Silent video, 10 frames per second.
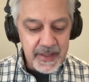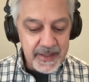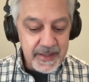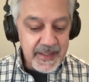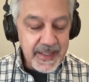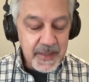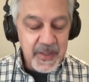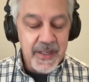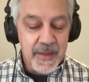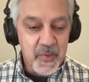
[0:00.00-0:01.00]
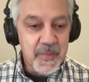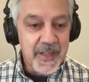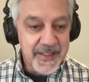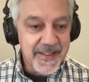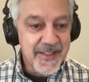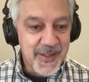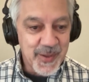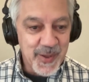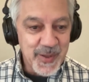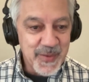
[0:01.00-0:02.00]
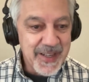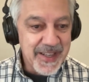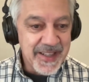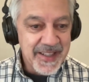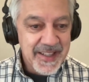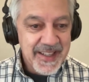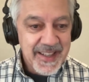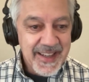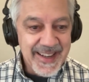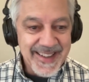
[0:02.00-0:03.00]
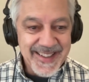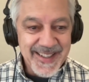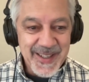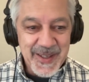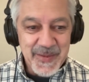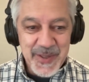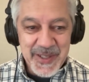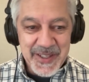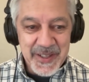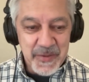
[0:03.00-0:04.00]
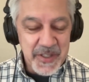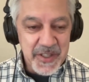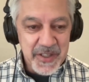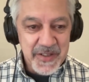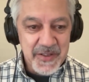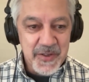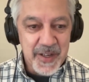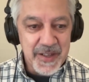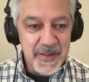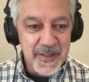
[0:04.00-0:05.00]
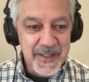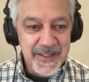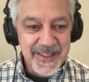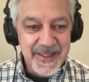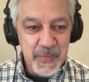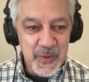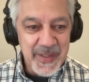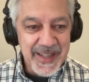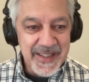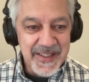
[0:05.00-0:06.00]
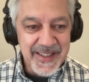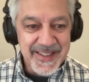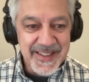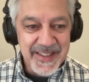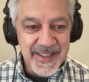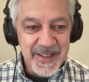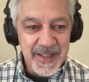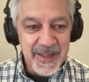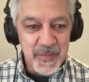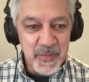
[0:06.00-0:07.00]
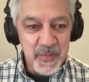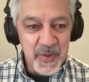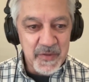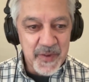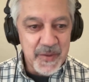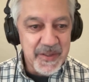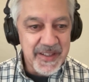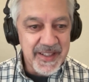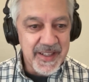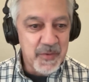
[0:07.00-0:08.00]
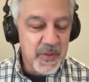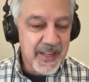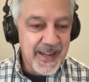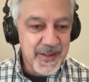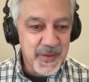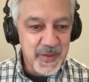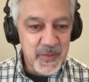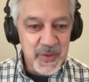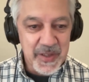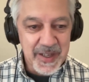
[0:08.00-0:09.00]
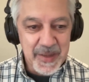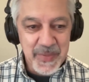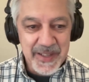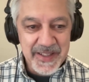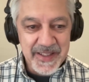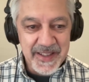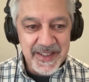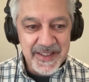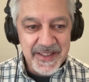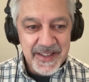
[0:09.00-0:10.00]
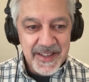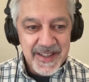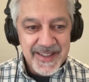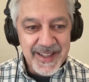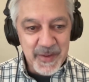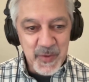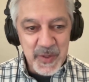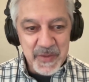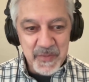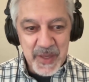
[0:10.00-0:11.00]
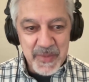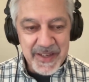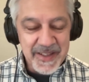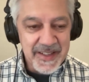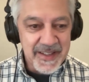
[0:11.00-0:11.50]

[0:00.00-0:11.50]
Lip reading: need to be compromises along the way, and we just try to build that consensus and move forward, and then we'll tackle the more complex things that would maybe